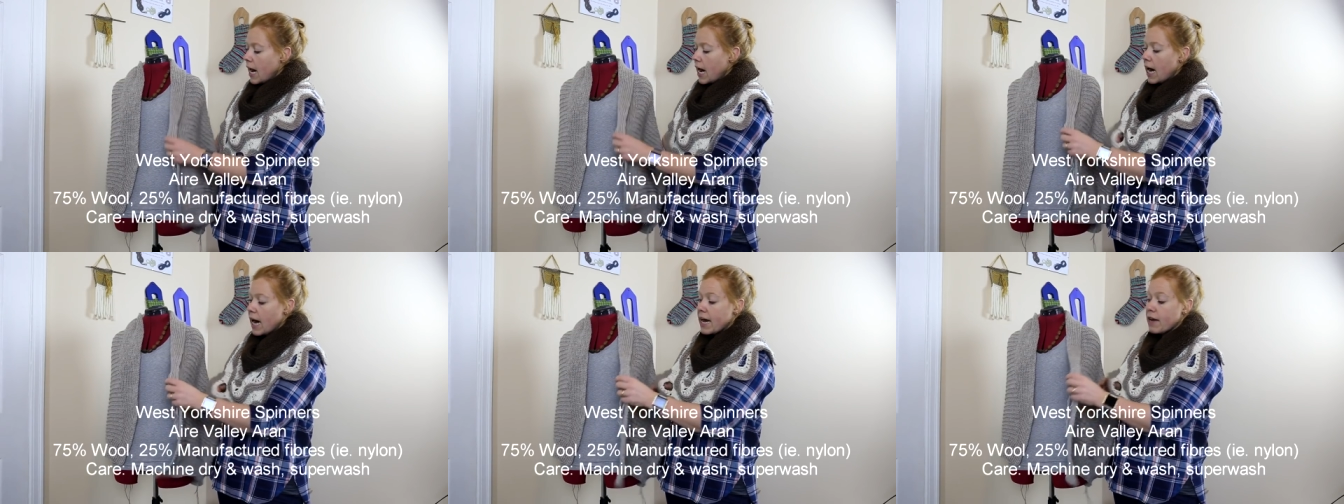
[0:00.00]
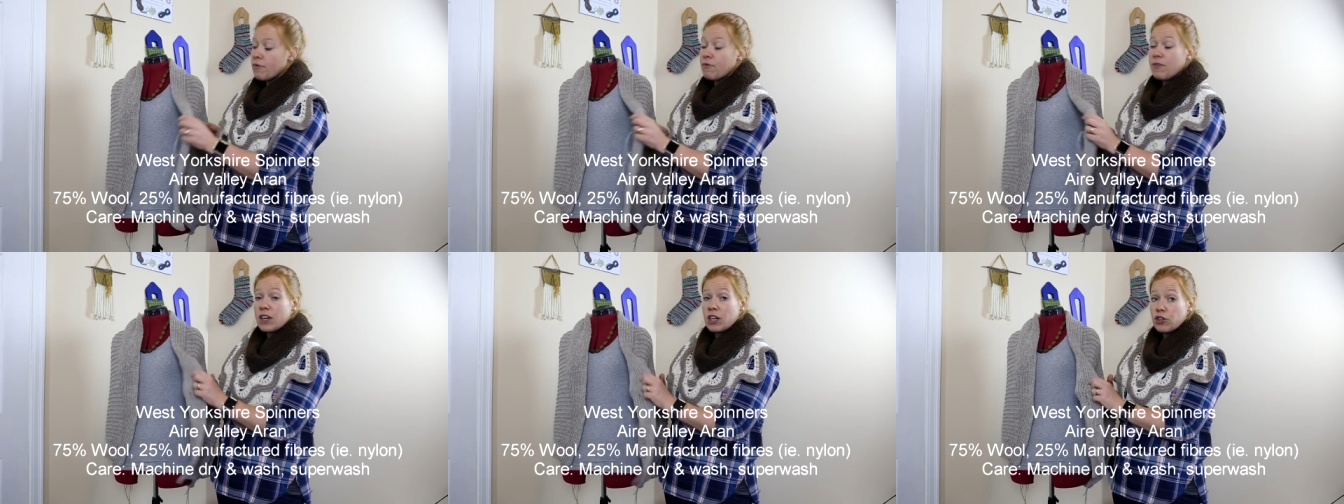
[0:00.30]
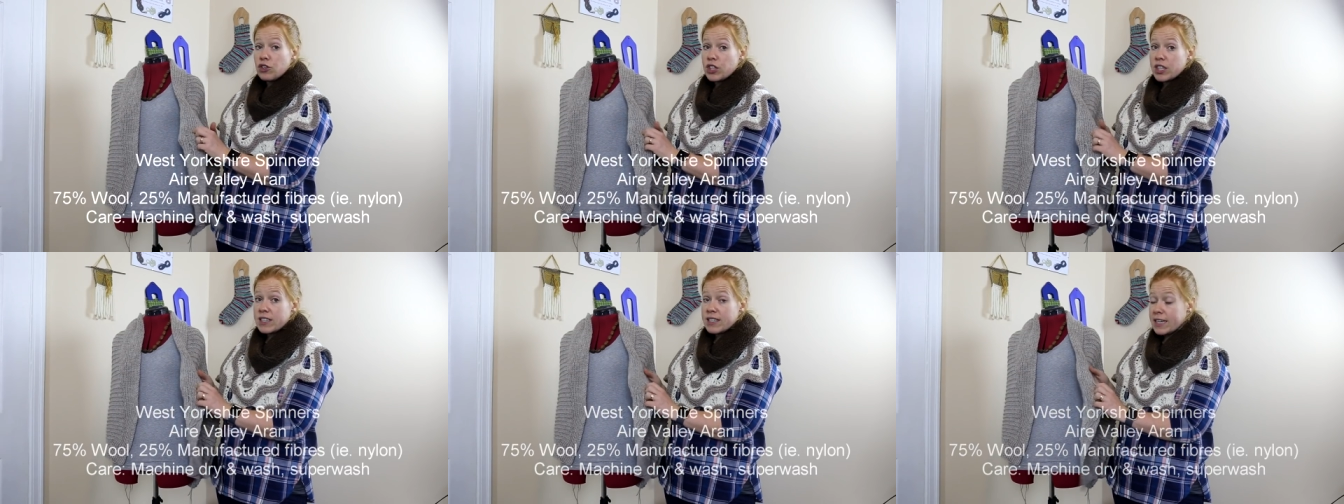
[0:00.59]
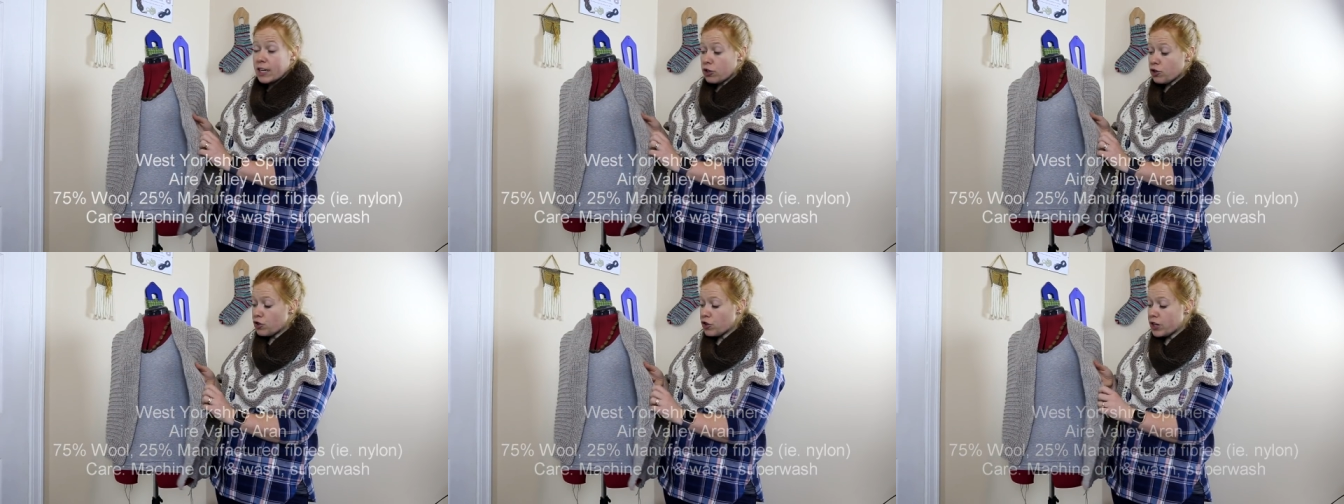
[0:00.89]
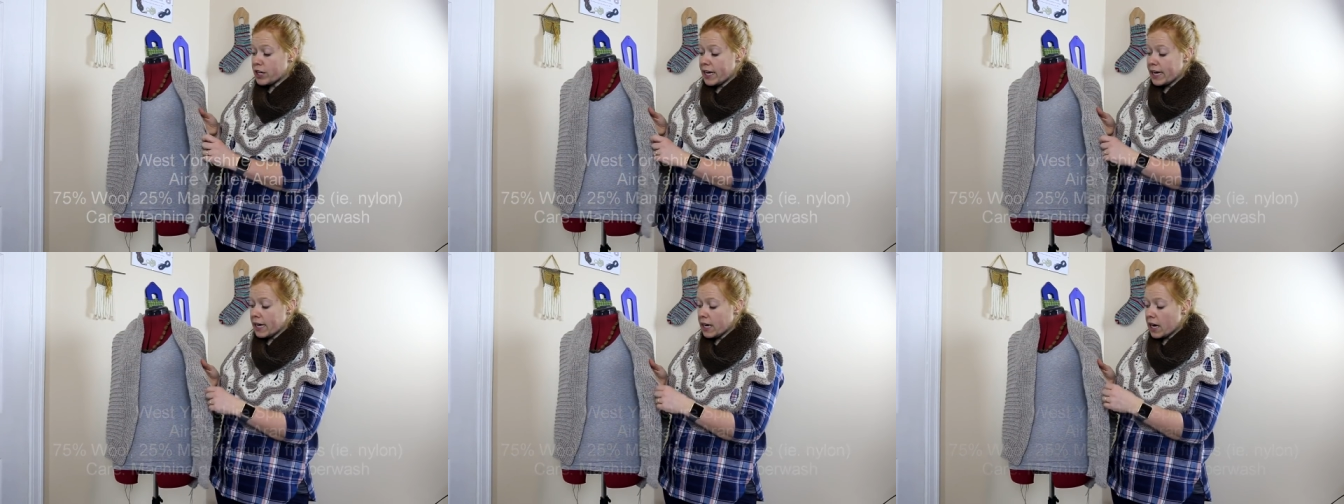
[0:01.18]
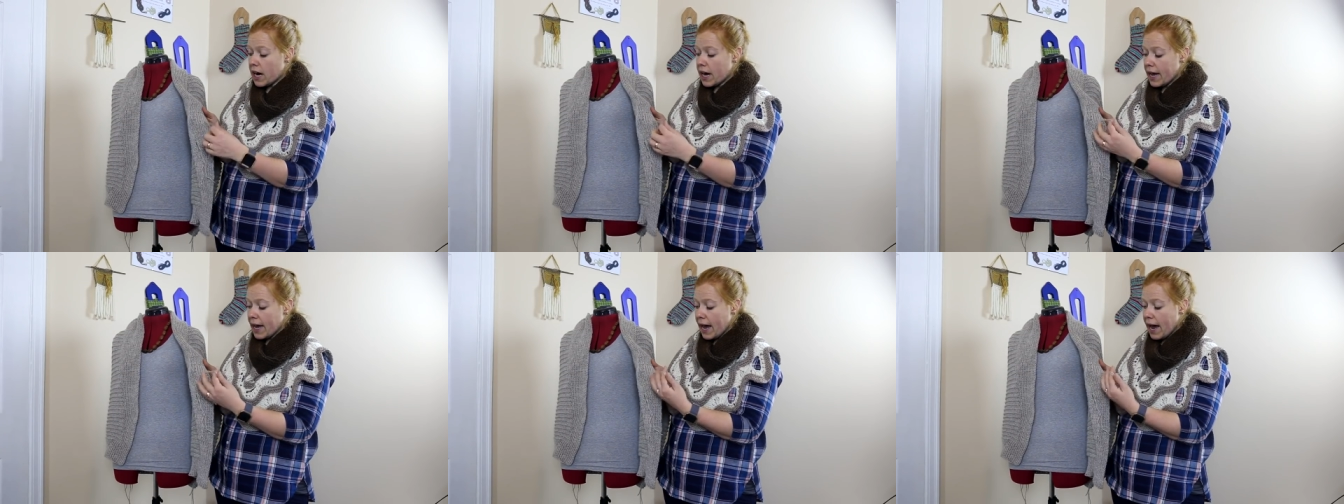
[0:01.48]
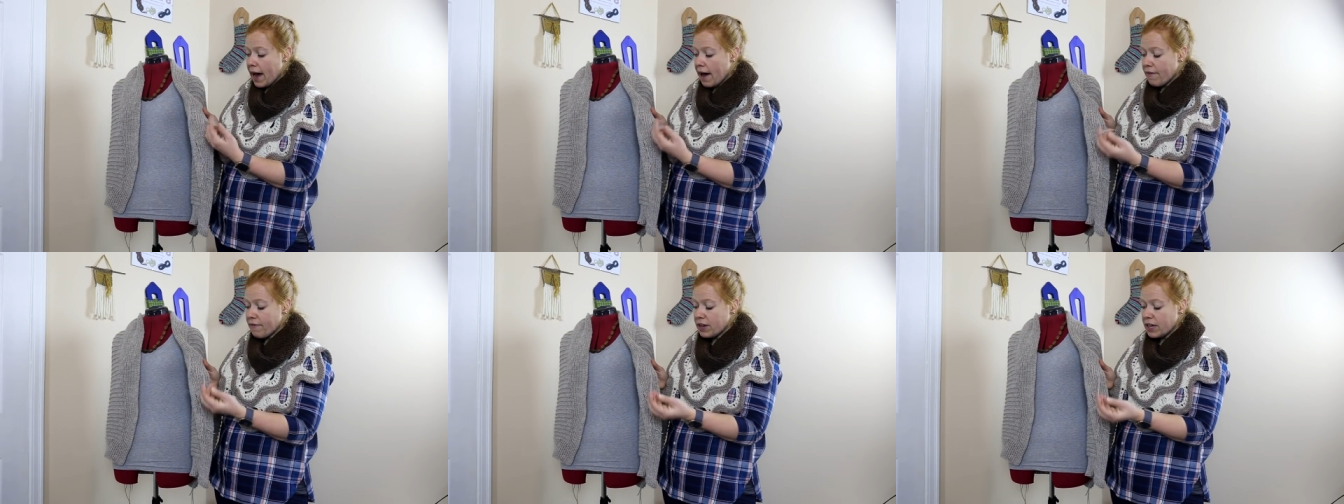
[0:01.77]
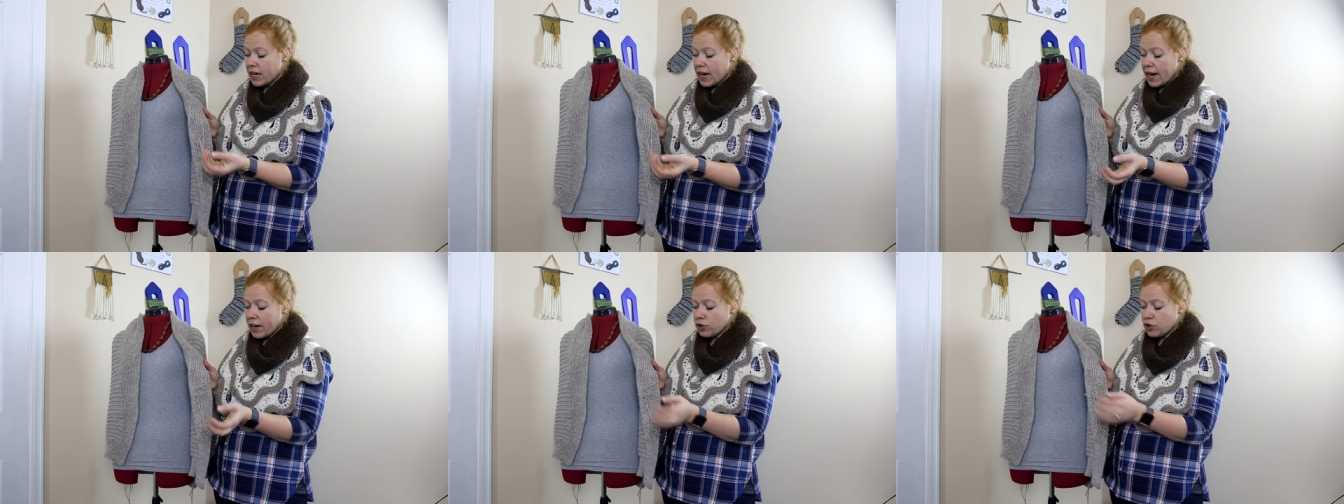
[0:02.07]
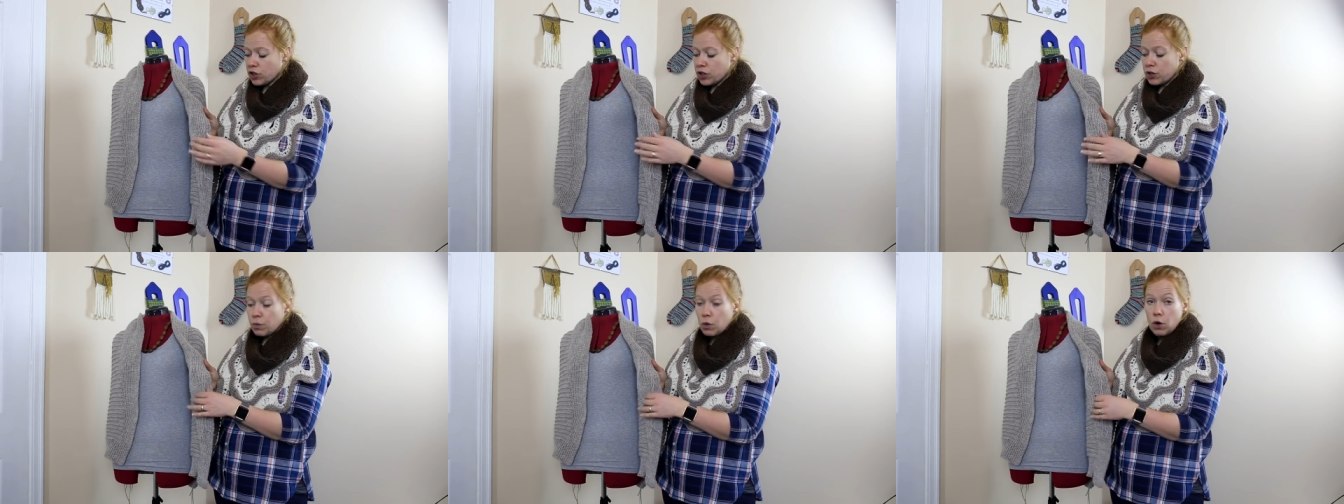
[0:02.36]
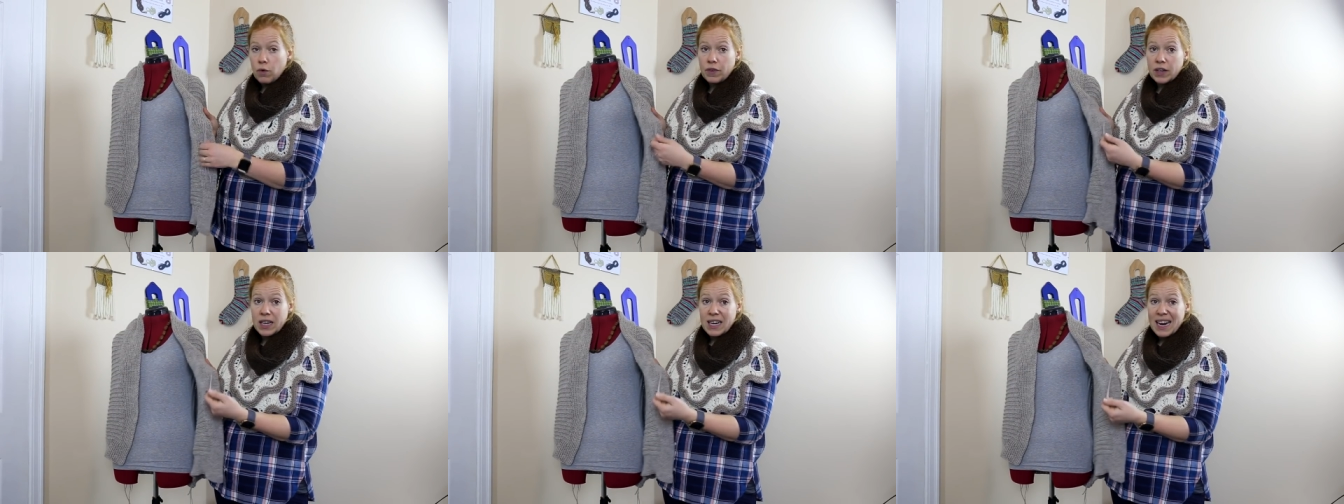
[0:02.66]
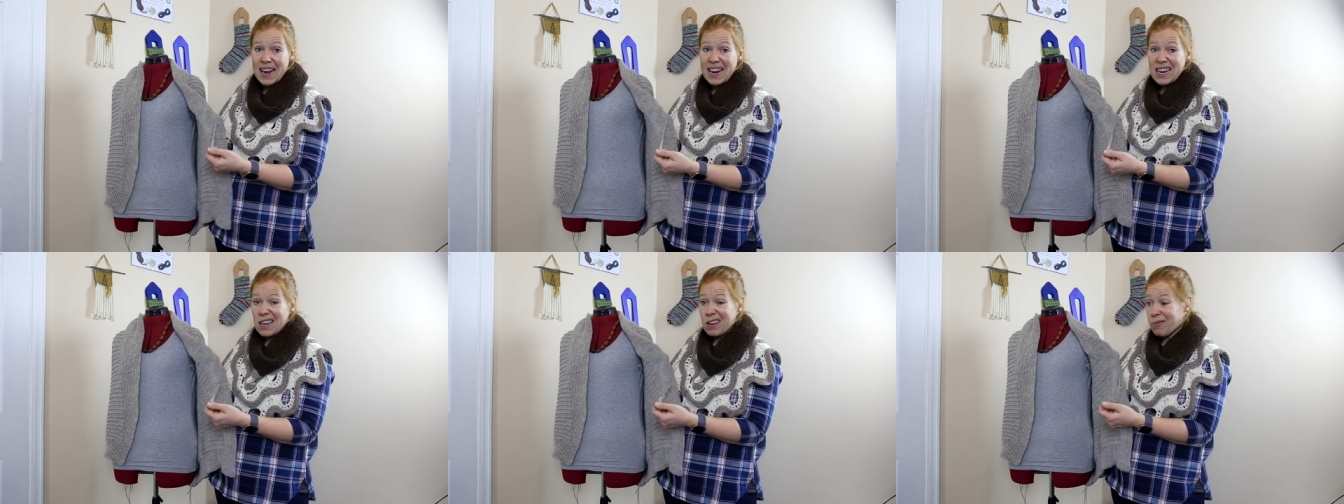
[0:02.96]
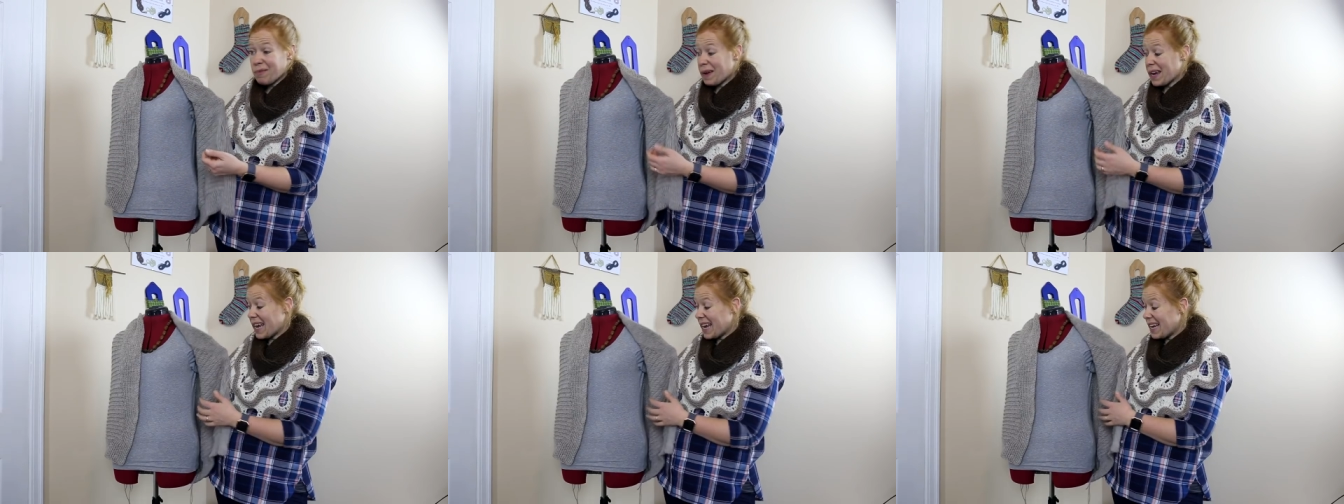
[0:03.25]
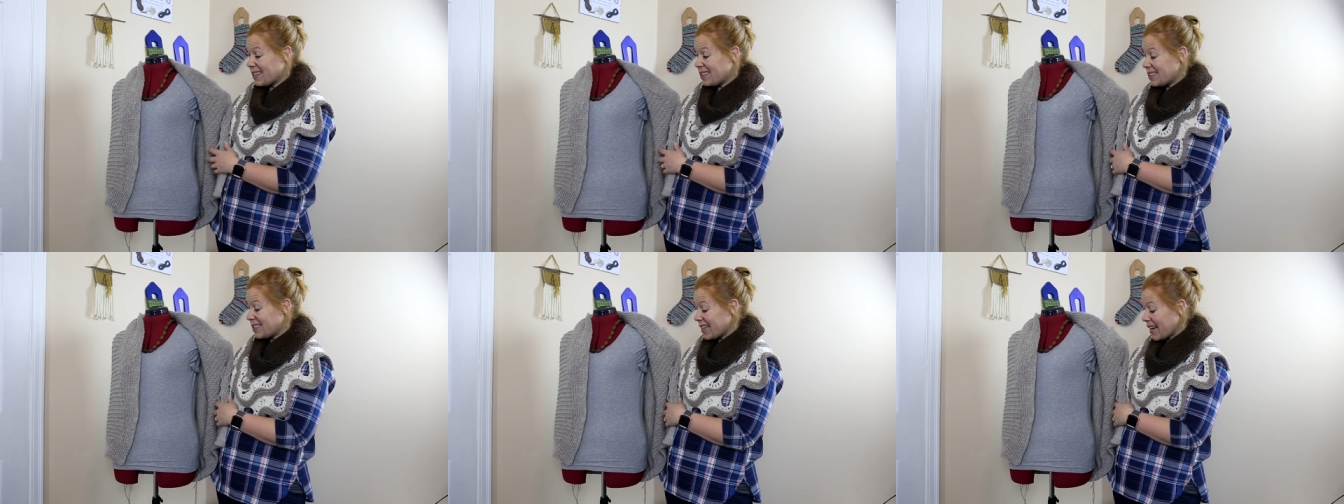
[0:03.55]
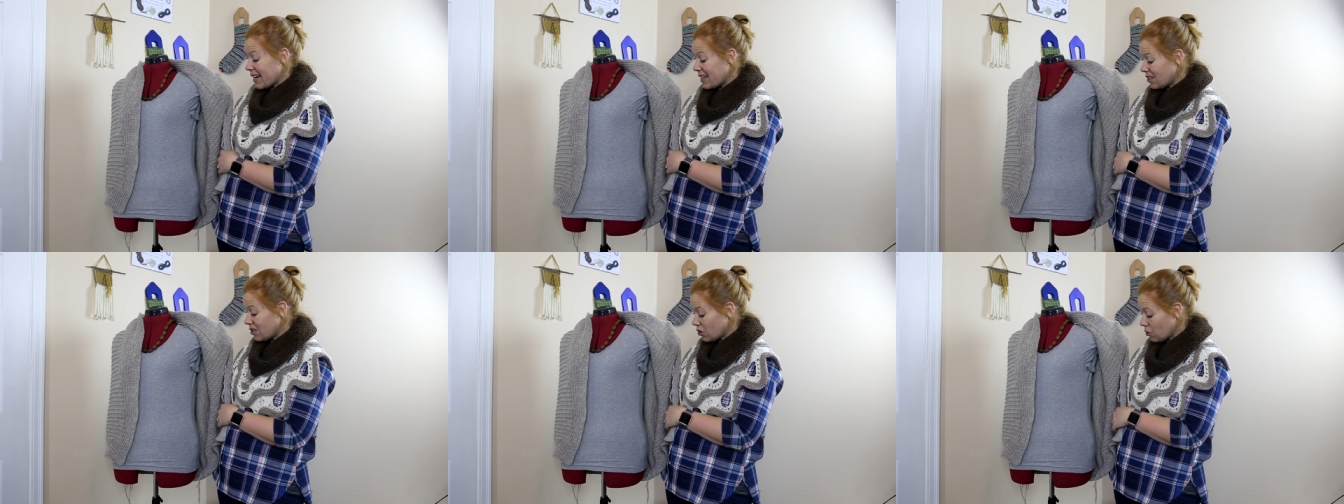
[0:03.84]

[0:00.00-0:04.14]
I finished this yesterday. I haven't actually woven in any of my ends yet.